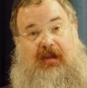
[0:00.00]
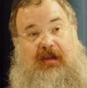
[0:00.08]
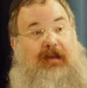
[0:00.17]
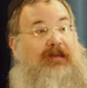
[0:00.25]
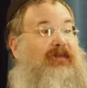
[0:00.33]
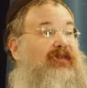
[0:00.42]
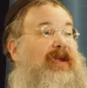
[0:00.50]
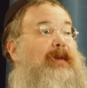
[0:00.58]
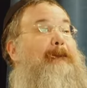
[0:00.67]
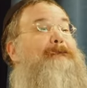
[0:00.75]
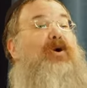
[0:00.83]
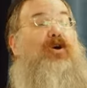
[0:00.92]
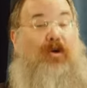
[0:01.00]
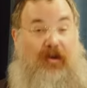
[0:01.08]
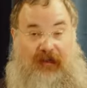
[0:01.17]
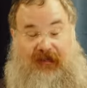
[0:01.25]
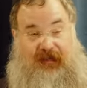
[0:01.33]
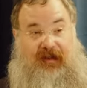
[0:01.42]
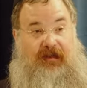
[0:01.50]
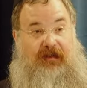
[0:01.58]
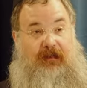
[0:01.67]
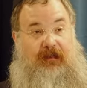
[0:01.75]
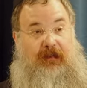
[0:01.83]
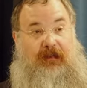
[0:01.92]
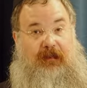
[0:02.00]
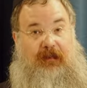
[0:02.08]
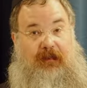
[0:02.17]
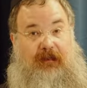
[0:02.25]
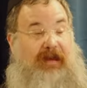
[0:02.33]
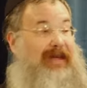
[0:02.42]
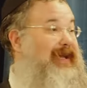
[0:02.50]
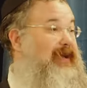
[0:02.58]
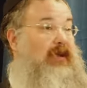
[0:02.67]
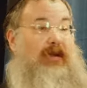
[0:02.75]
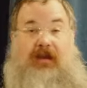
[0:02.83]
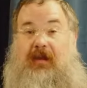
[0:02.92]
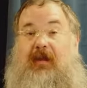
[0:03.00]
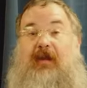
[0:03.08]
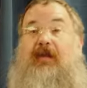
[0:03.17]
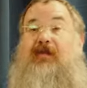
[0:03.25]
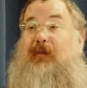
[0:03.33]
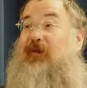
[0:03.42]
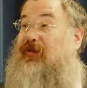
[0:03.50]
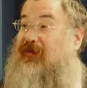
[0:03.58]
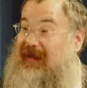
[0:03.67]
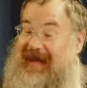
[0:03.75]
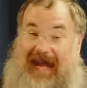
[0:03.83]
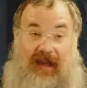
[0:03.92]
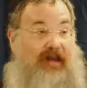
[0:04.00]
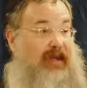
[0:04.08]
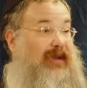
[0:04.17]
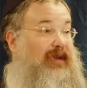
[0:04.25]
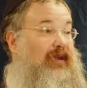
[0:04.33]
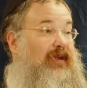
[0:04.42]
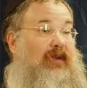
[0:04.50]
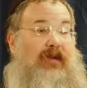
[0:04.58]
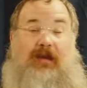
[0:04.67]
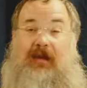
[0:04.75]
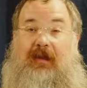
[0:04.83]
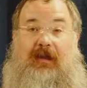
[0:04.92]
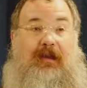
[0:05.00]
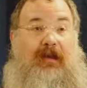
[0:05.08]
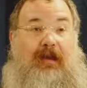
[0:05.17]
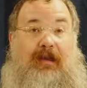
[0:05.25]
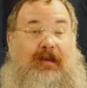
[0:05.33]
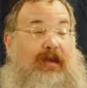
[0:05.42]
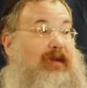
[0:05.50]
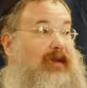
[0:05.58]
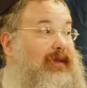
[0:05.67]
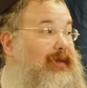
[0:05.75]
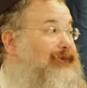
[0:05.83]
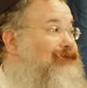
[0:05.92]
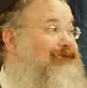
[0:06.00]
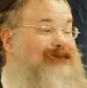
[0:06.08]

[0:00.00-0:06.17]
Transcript: that the same person, meaning the personality, the